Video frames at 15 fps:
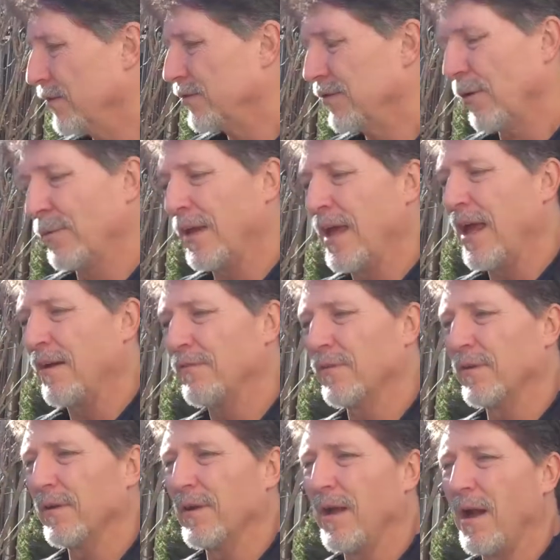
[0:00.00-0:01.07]
So we have.
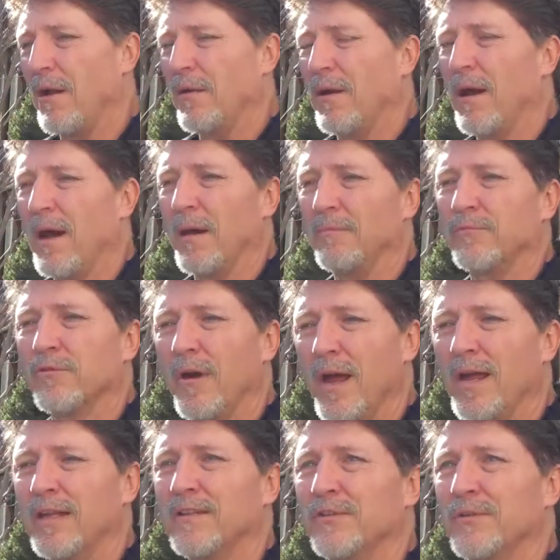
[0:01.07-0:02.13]
I'm
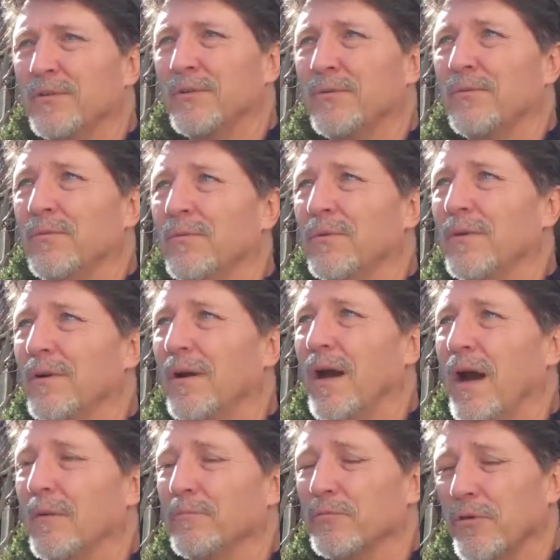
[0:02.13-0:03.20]
trying to.
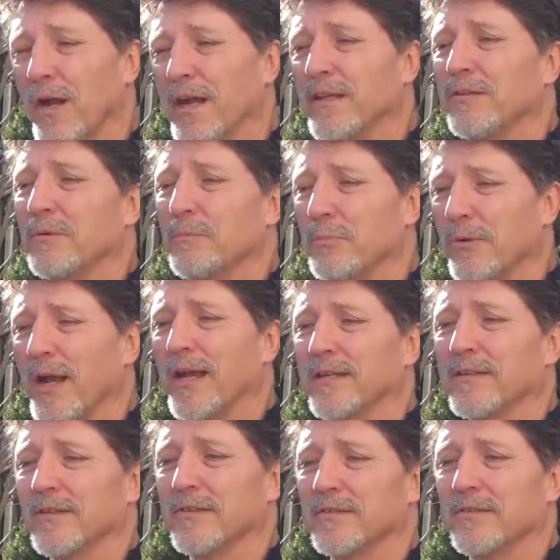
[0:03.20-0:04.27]
I'm trying to
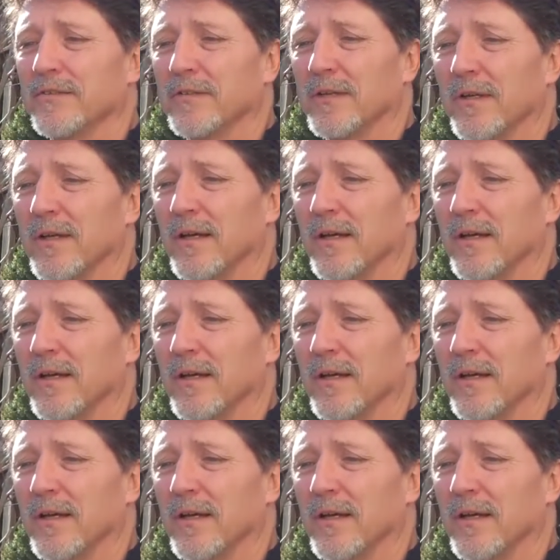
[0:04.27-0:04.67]
practice